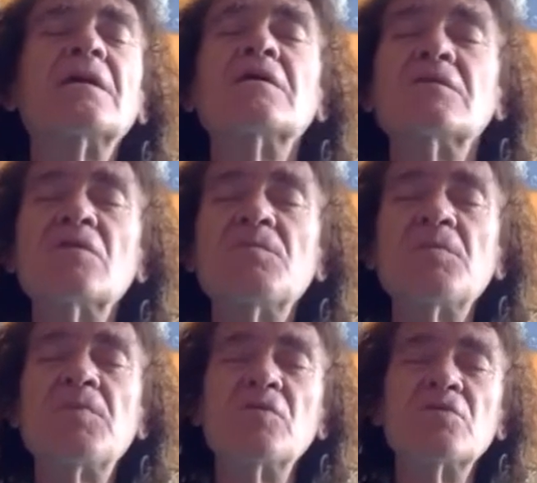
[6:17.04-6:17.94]
the
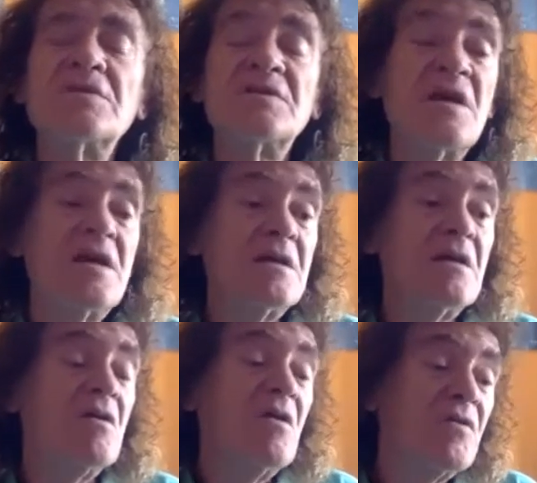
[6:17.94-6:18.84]
people would
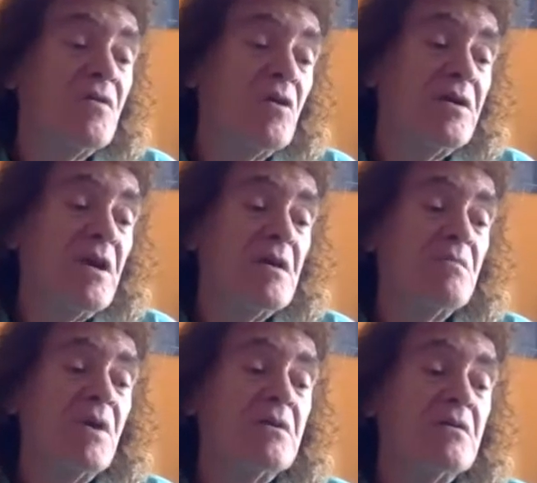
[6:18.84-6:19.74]
say, oh,
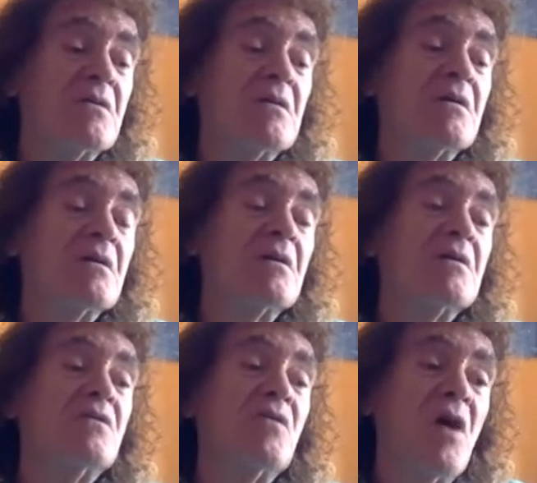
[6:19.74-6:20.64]
okay, but
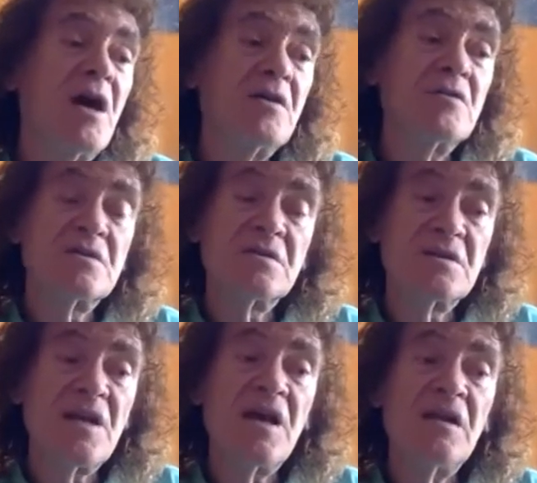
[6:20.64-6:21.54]
your higher
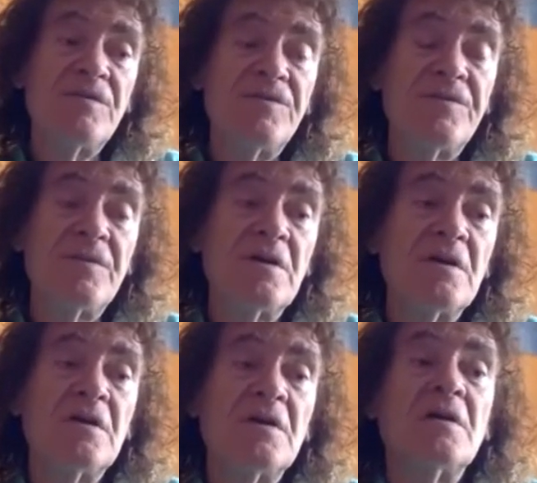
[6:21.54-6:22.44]
self
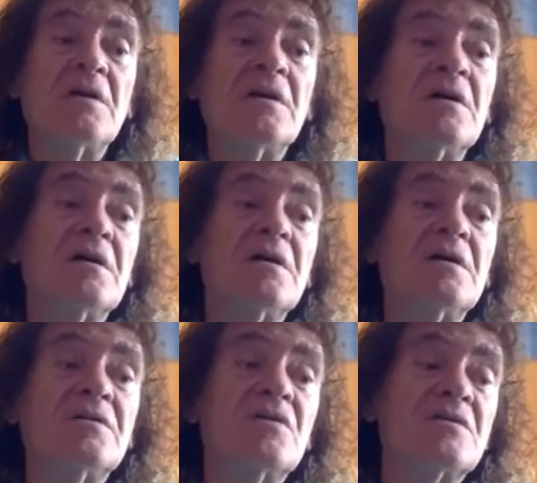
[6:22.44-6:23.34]

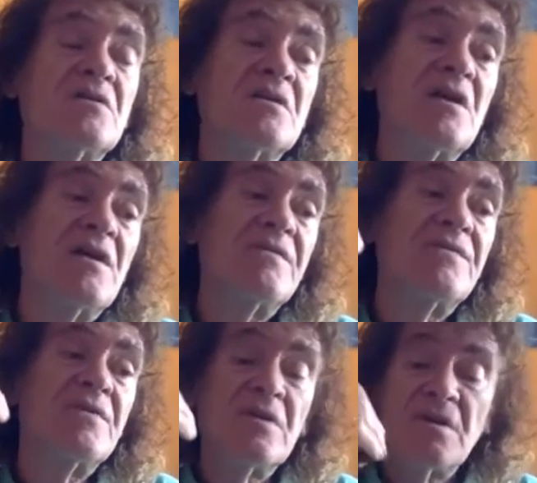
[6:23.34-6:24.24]
doesn't
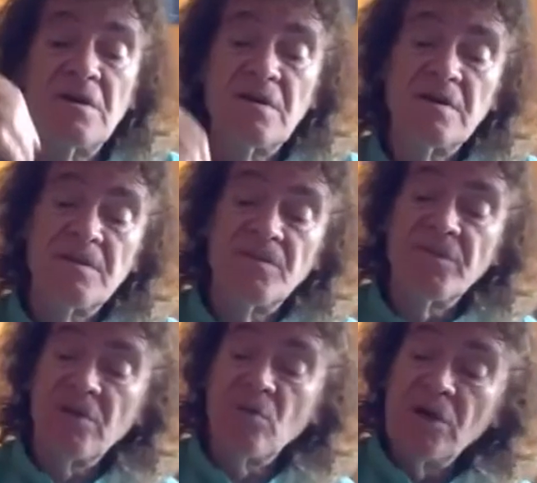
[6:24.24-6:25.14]
have,
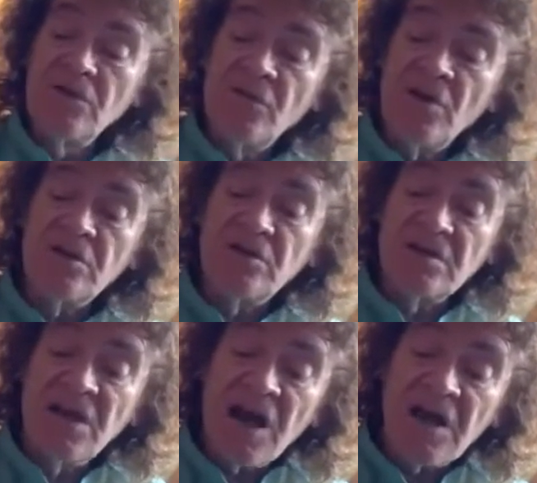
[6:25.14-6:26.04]
will not
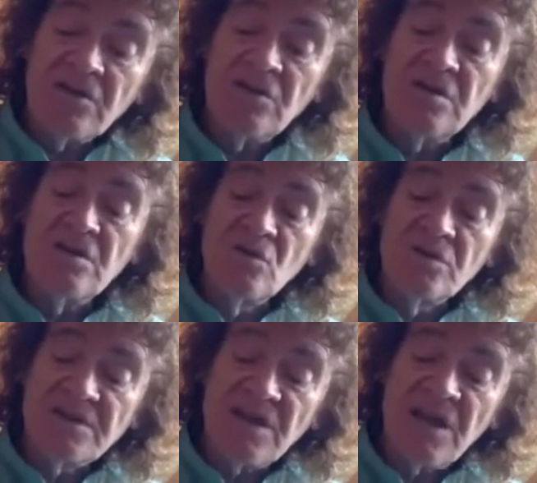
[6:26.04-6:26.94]
guarantee
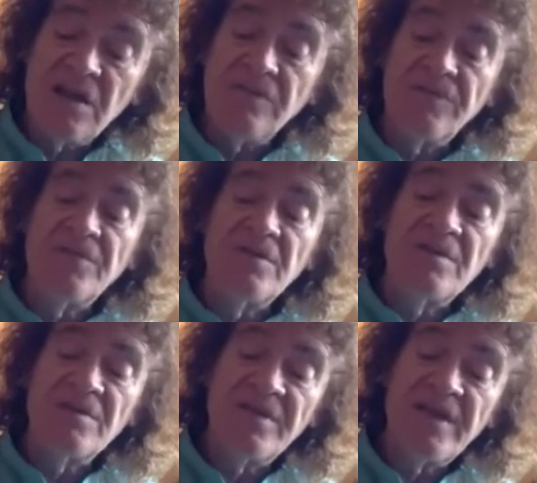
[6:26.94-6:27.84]
yourself
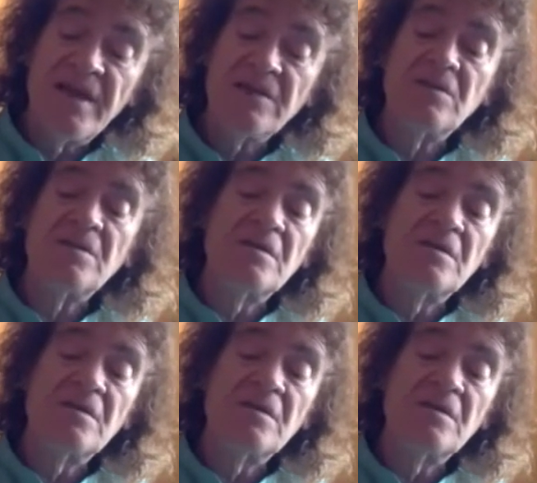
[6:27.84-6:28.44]
that